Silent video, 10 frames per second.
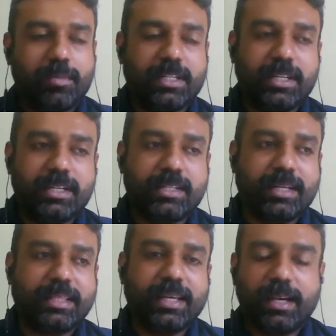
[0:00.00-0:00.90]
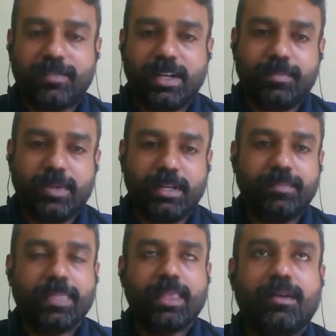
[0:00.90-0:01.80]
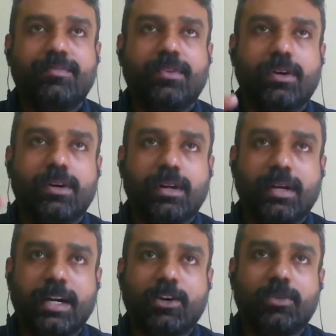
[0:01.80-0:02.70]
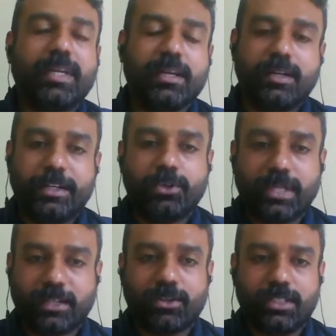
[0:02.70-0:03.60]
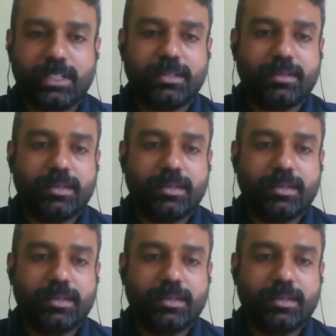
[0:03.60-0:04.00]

But there is nothing available for adopting a new technology.